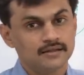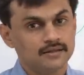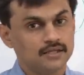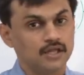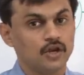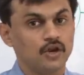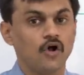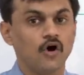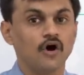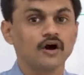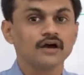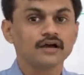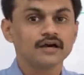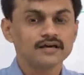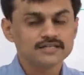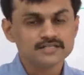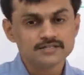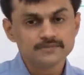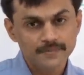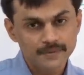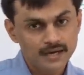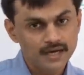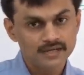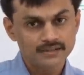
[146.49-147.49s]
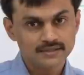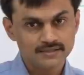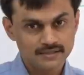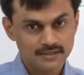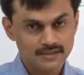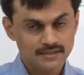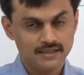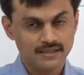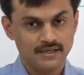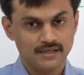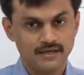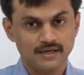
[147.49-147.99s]
the longest path
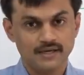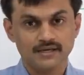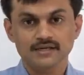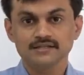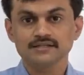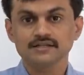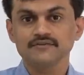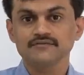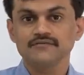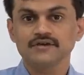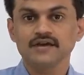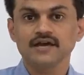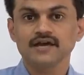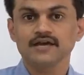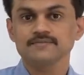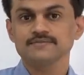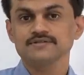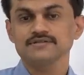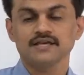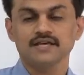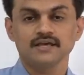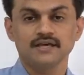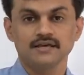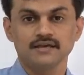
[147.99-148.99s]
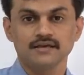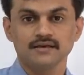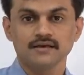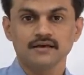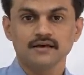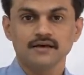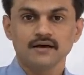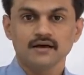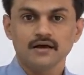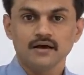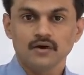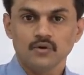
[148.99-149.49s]
and another way I am saying
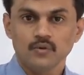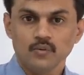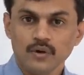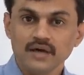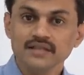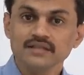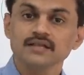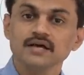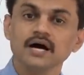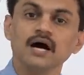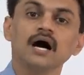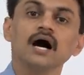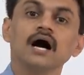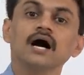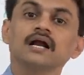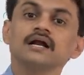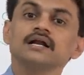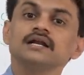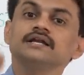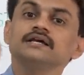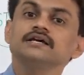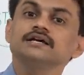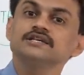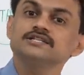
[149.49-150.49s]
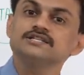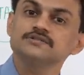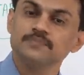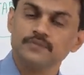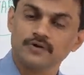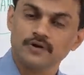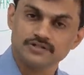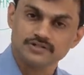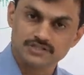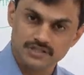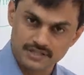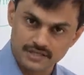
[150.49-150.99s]
when the earliest
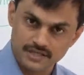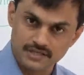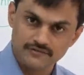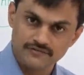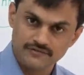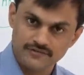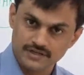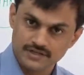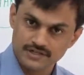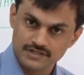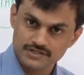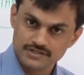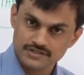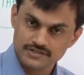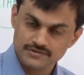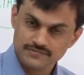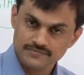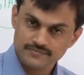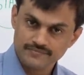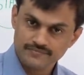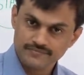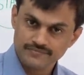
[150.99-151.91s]
project can finish.